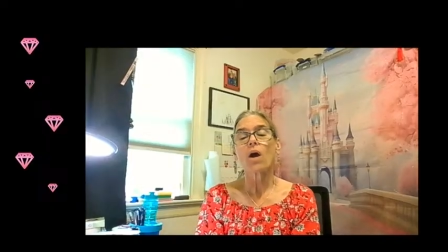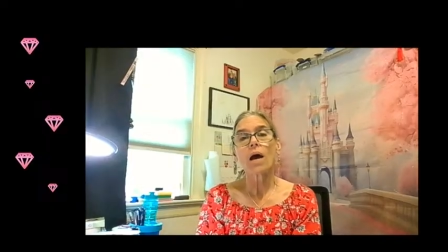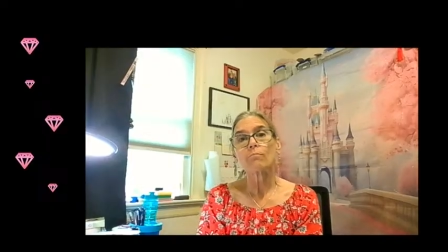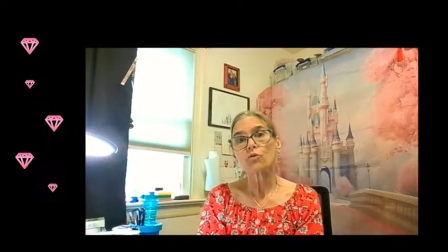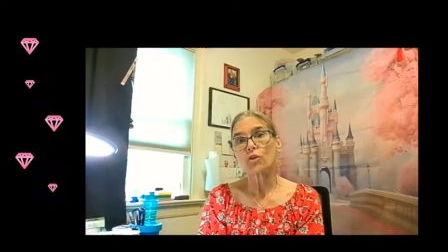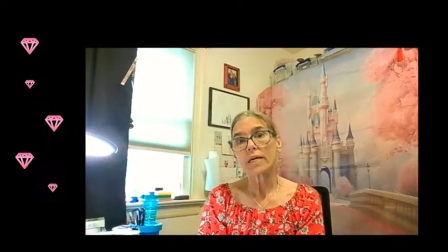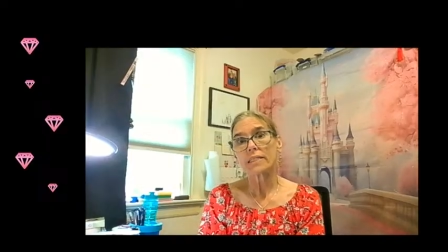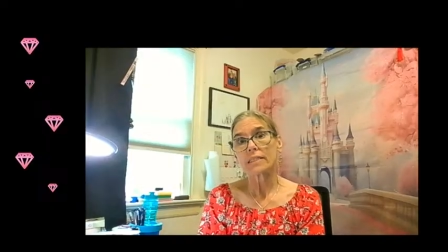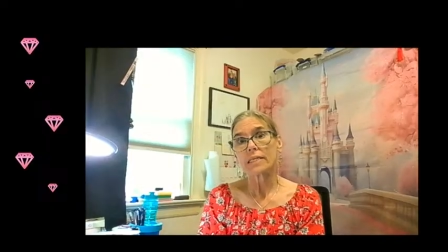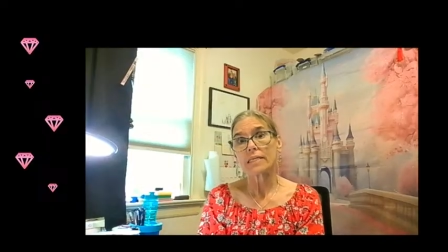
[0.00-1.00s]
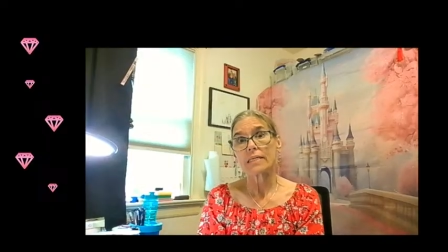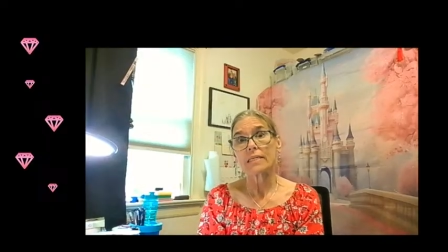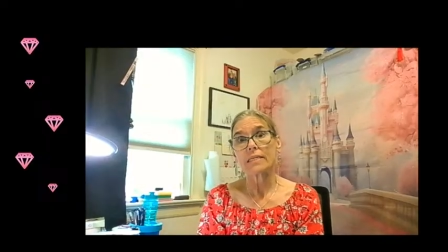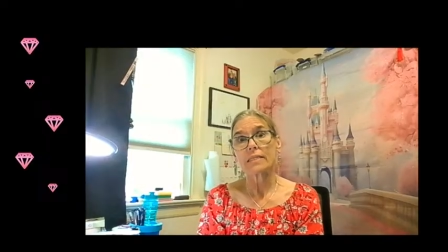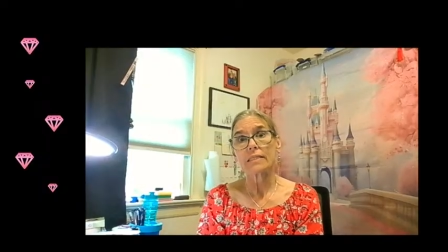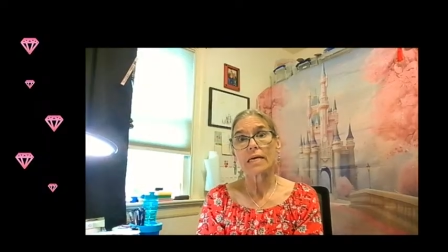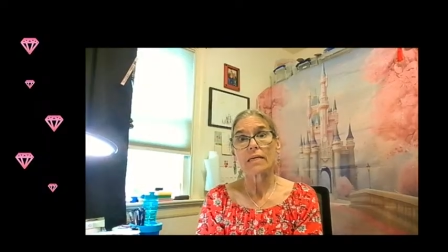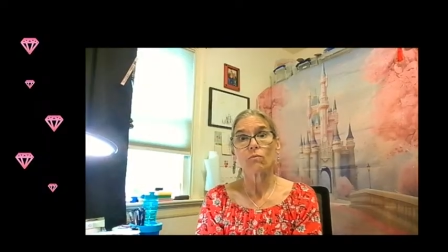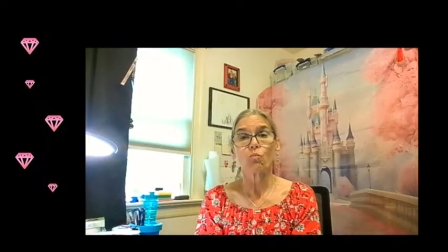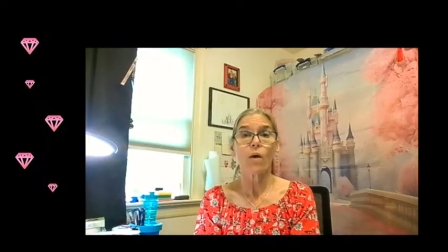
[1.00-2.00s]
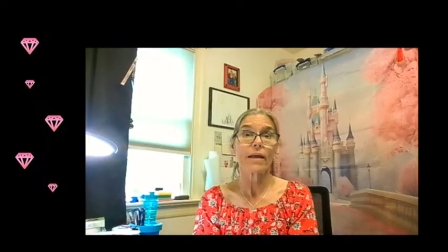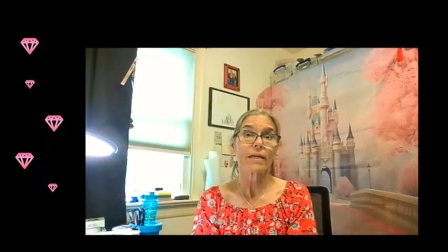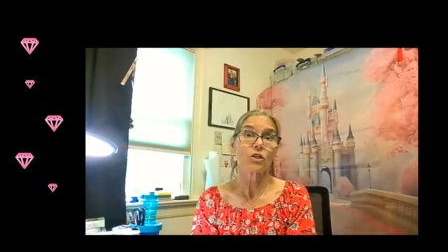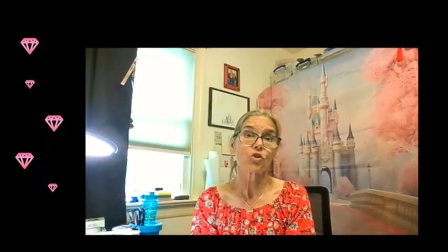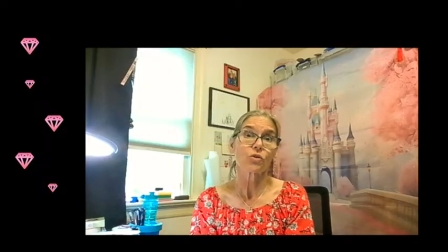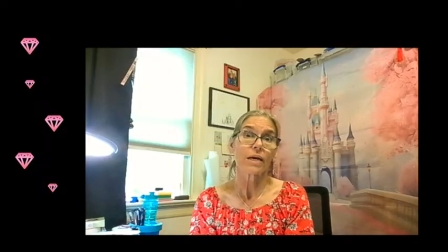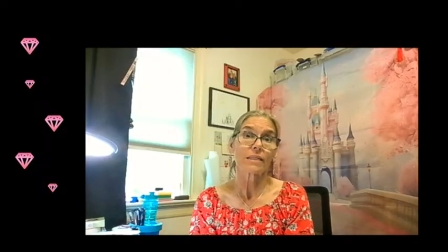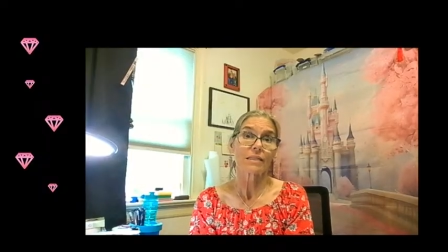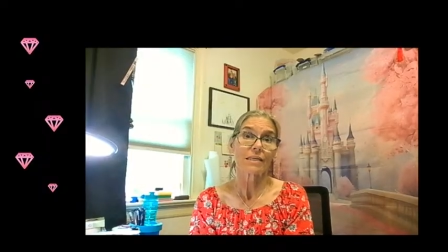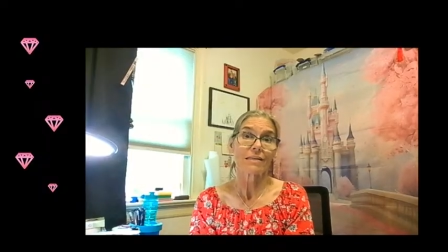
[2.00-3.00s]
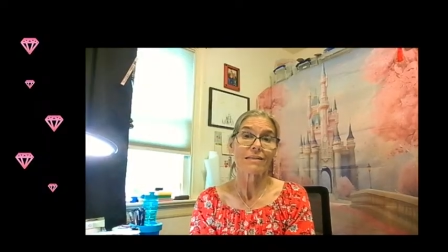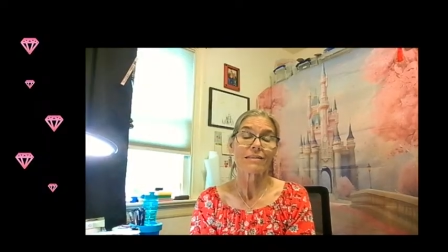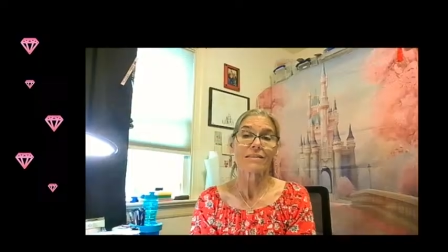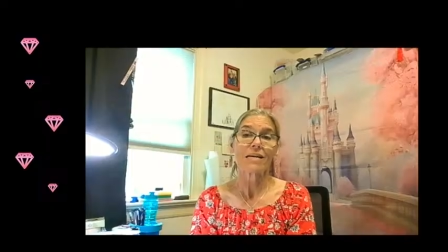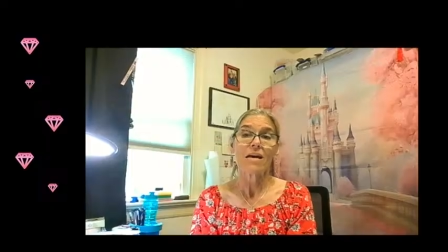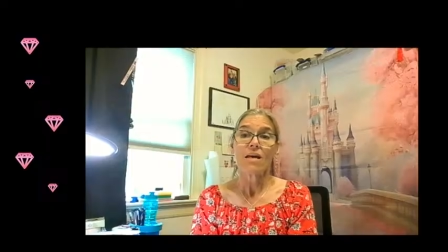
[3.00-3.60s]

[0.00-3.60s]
prom dresses and wedding dresses